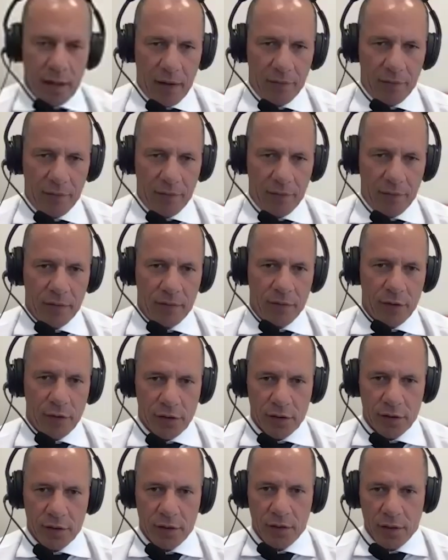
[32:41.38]
the
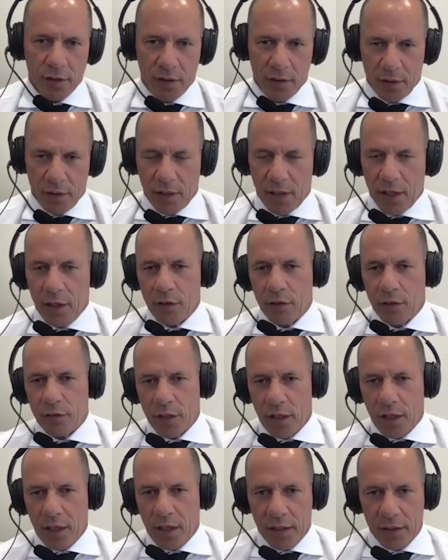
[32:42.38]
vision
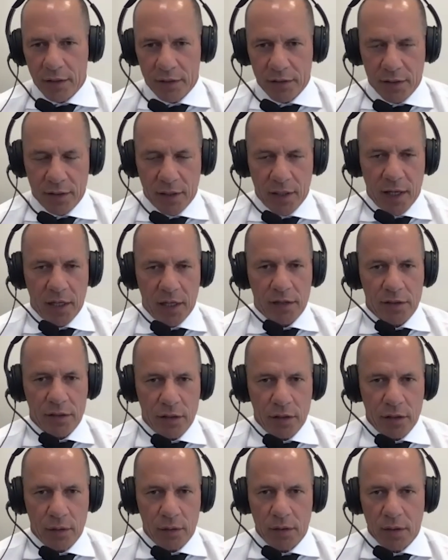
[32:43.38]
energize
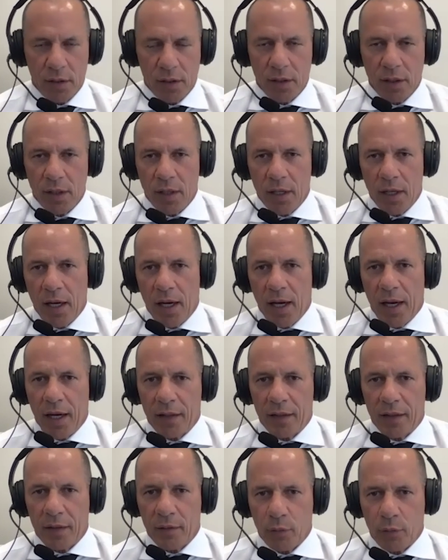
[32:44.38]
execute and
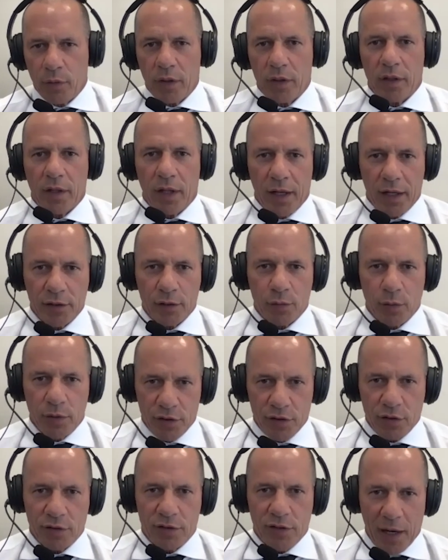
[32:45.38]
then realize when
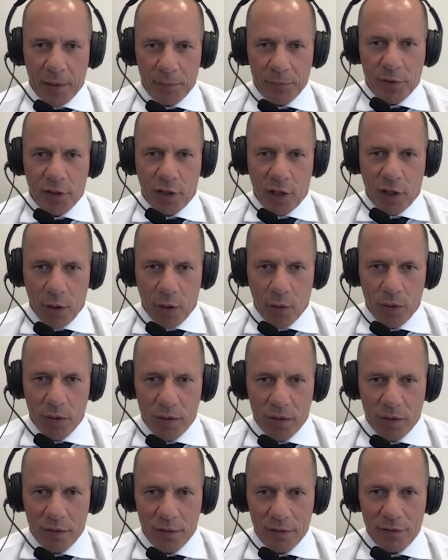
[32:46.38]
it's your time to go,
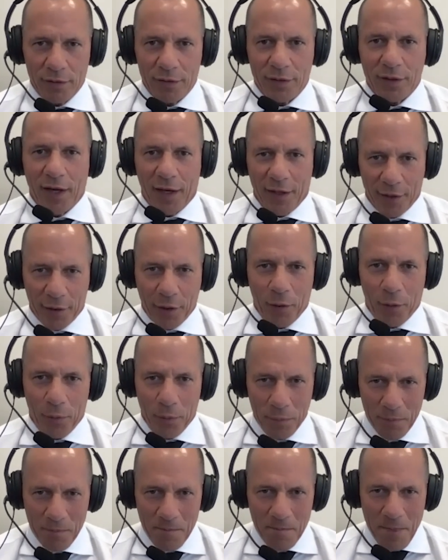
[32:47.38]
you got to go.
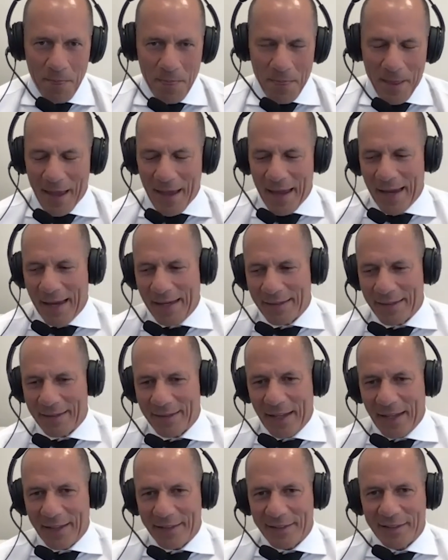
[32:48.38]
And yeah.
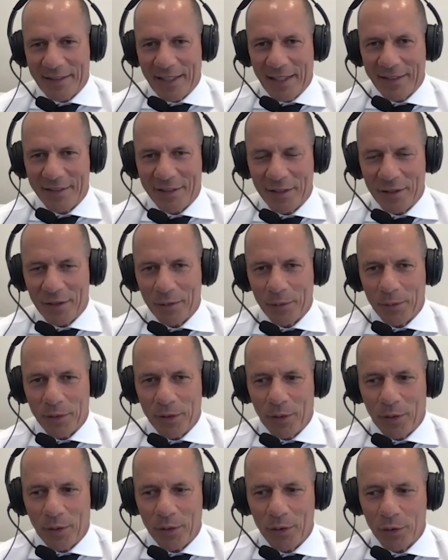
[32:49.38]
that's that's you know
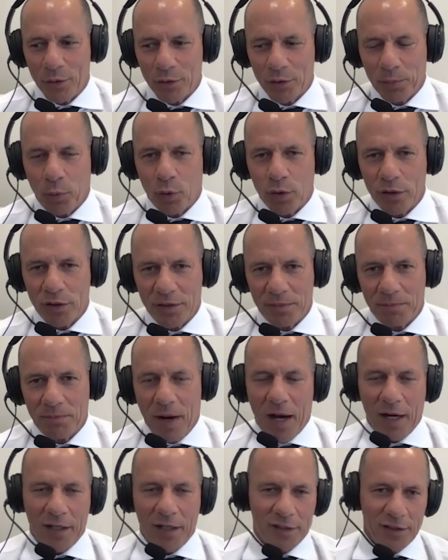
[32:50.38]
we all know sports
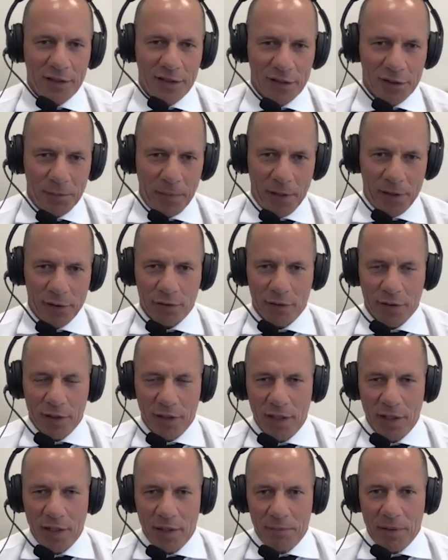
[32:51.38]
boxing especially
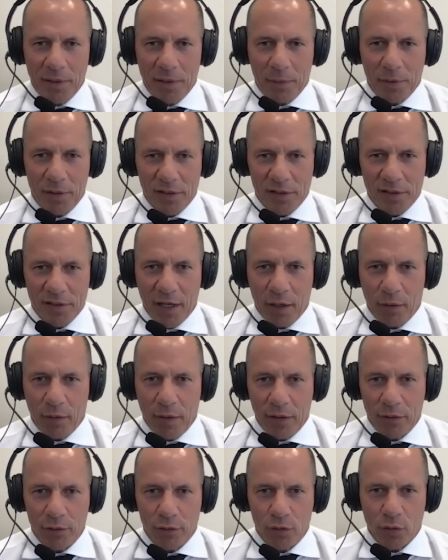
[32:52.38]
people that stay
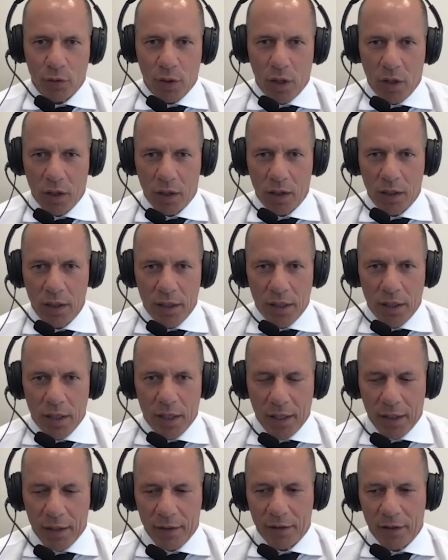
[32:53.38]
around too long.
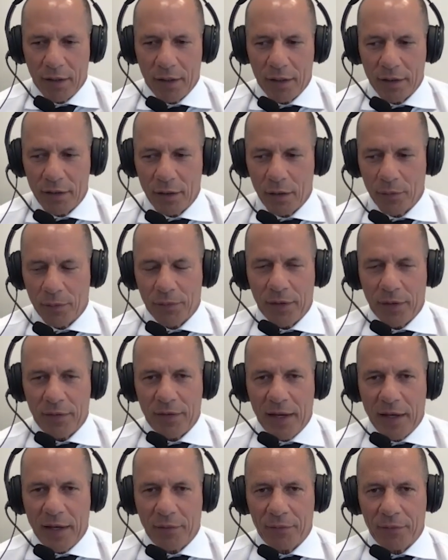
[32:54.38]
And uh, yeah. you know th-
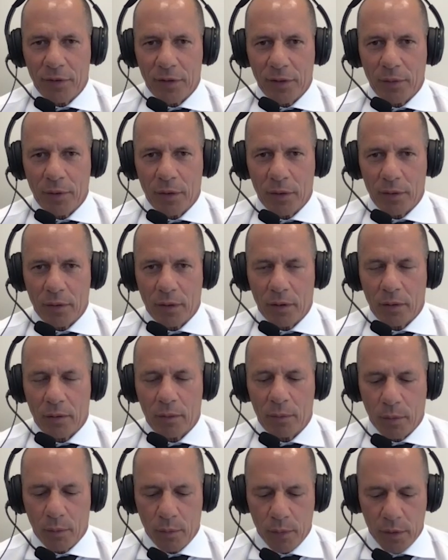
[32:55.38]
thankfully we don't uh,
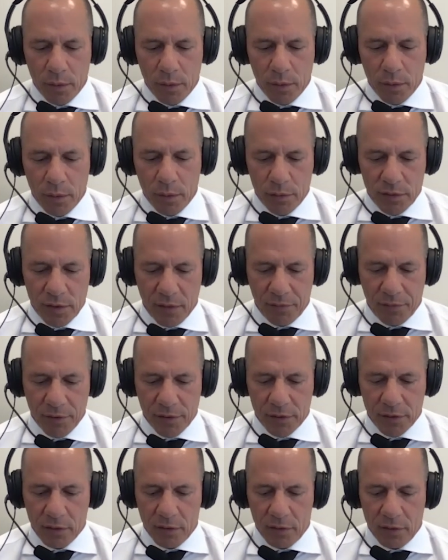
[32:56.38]
what we do is not
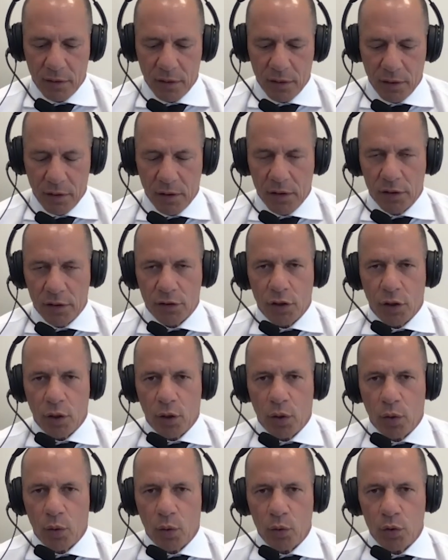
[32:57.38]
physical,
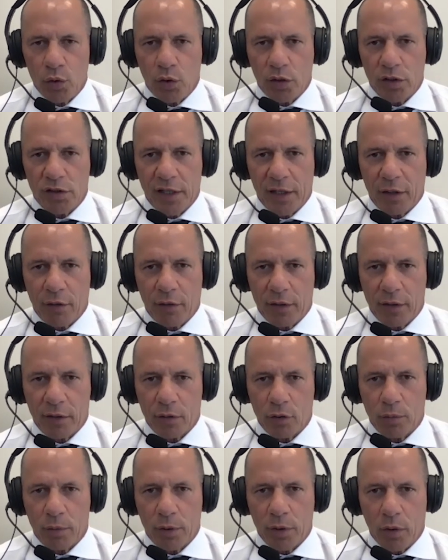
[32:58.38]
so you can stay around a little
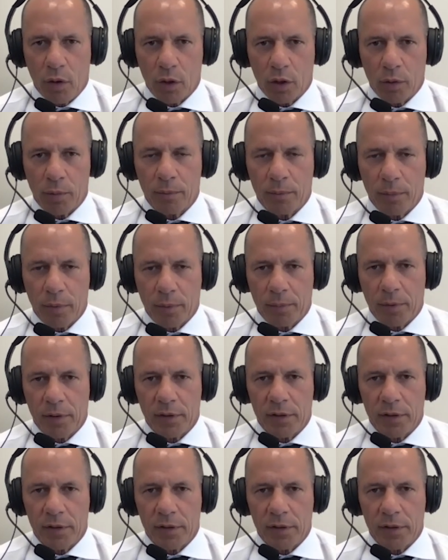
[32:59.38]
bit longer. But but but